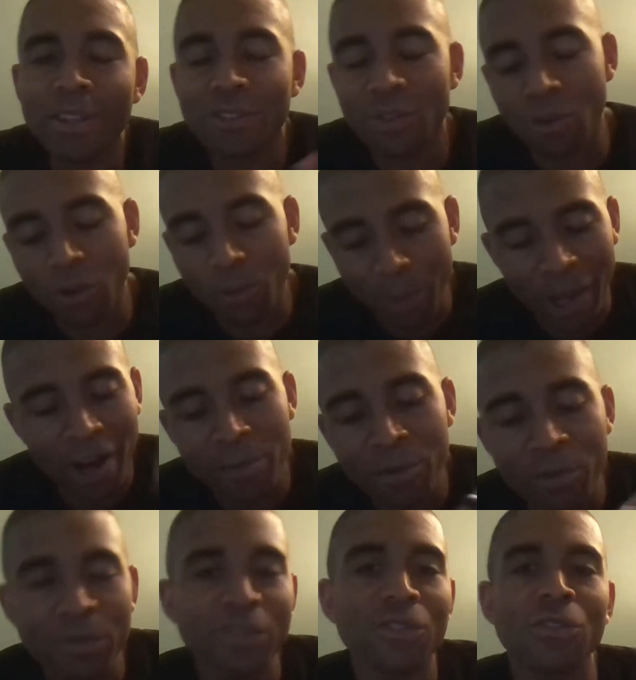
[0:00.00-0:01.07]
so her power
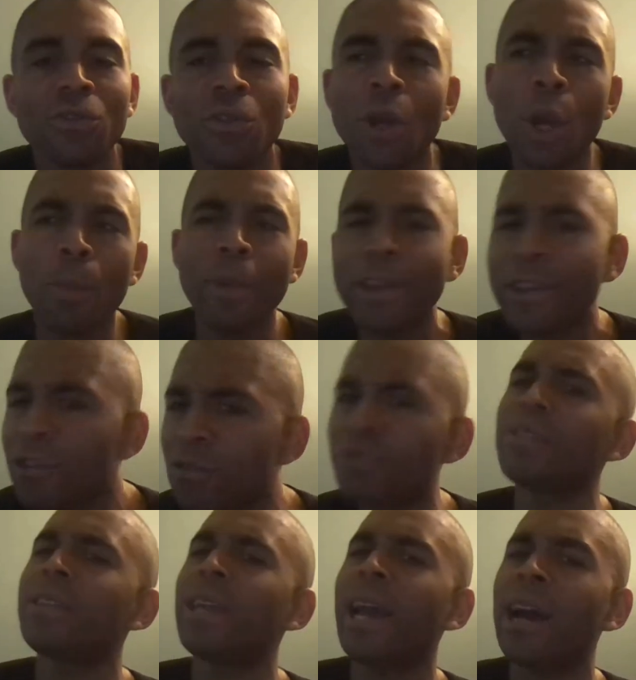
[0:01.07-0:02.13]
move is to make you
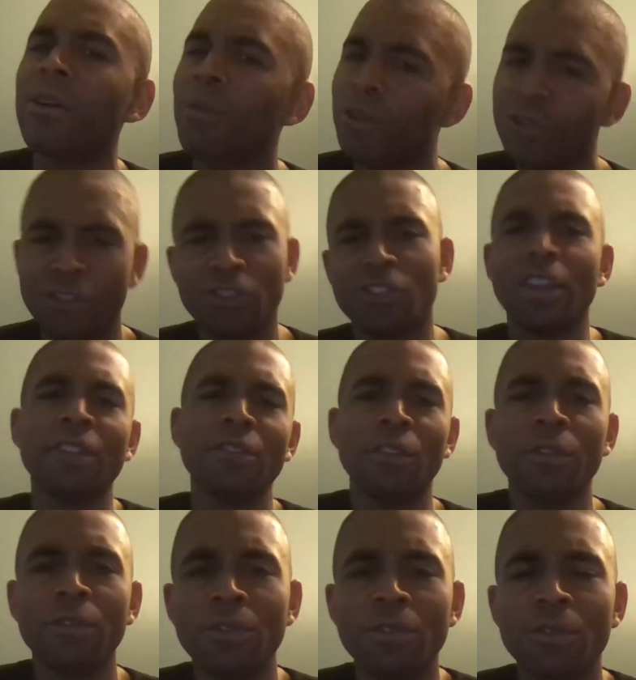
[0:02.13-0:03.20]
sit down while she stands
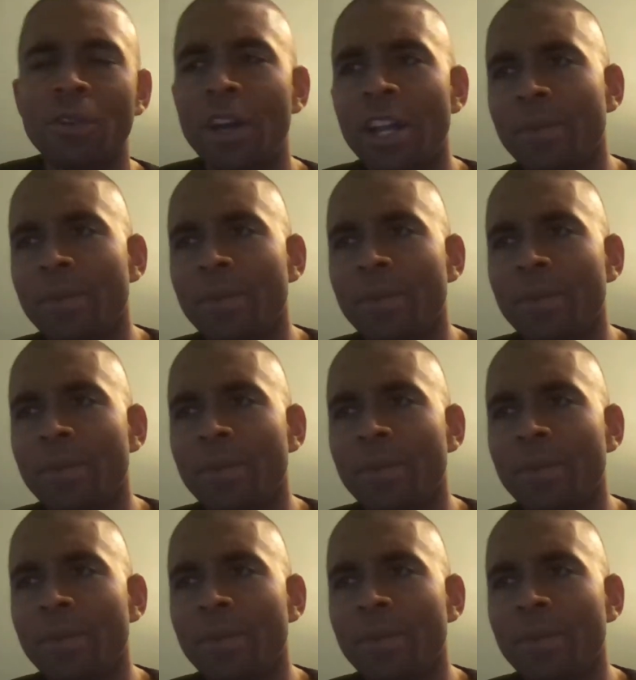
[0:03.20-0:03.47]
over you